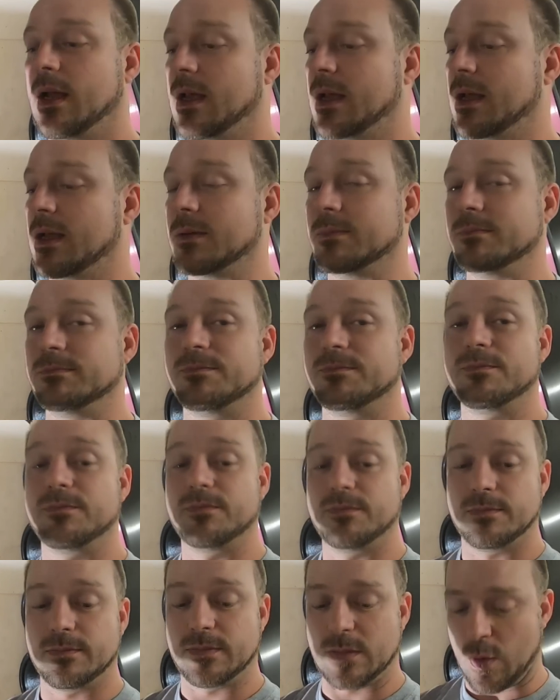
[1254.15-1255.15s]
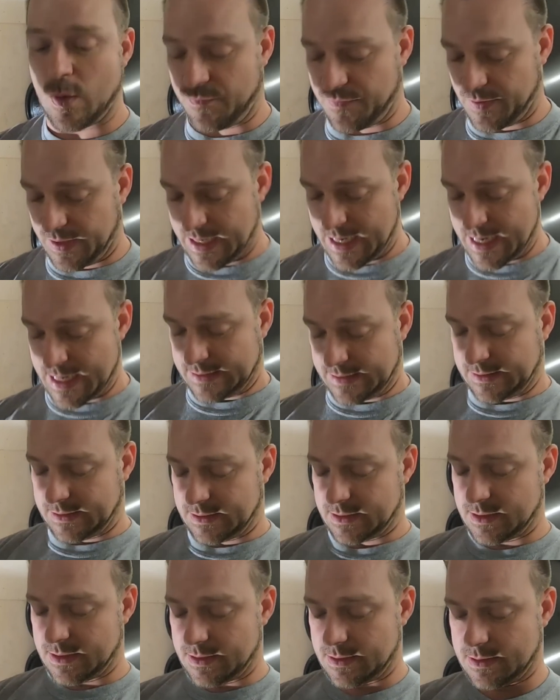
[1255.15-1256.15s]
Don't forget,
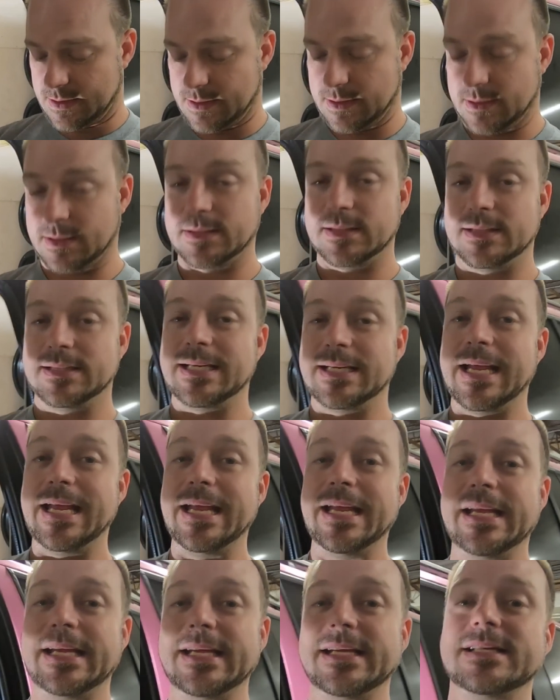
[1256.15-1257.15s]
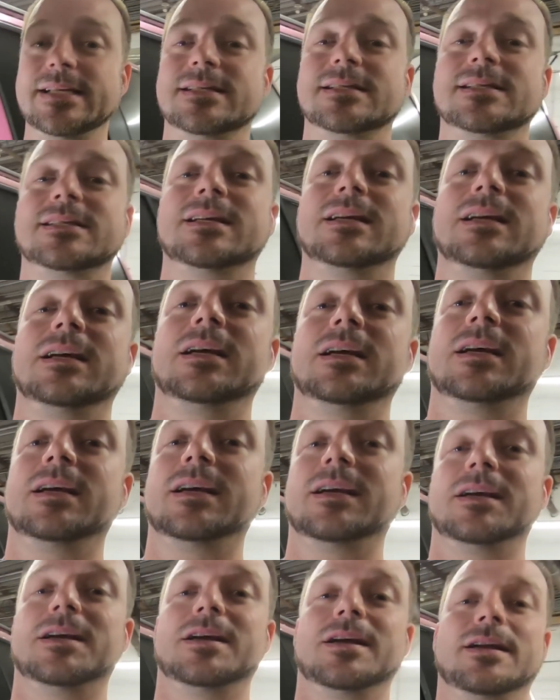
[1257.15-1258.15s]
tees.
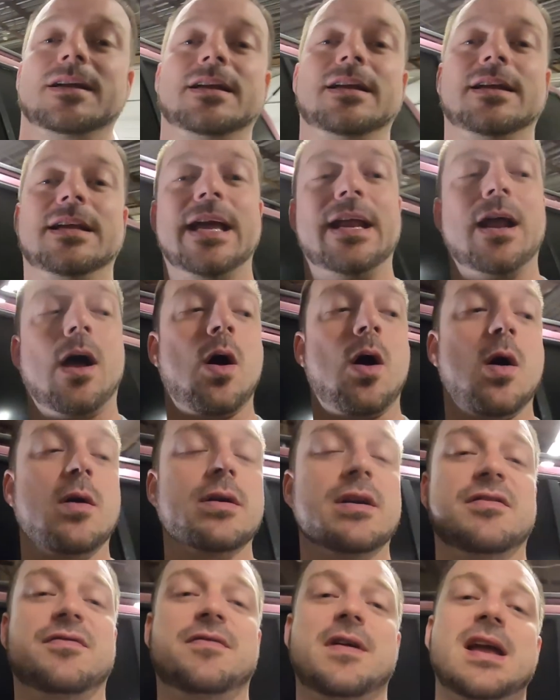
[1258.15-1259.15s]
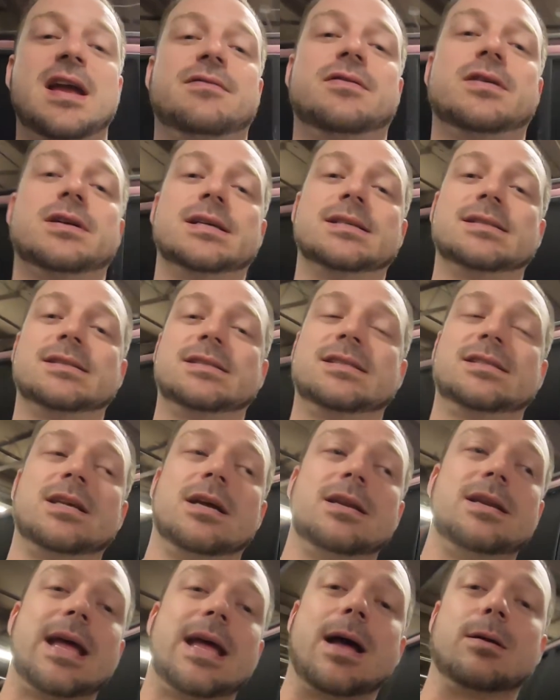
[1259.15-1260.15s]
Get all your favorite
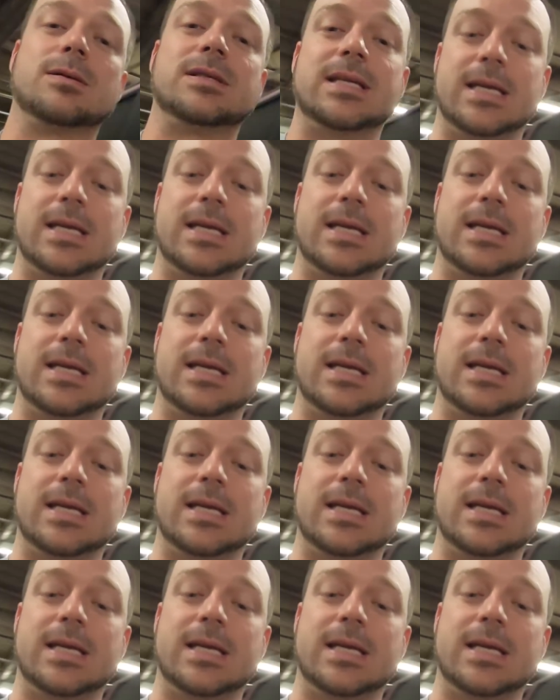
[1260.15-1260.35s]
Sundown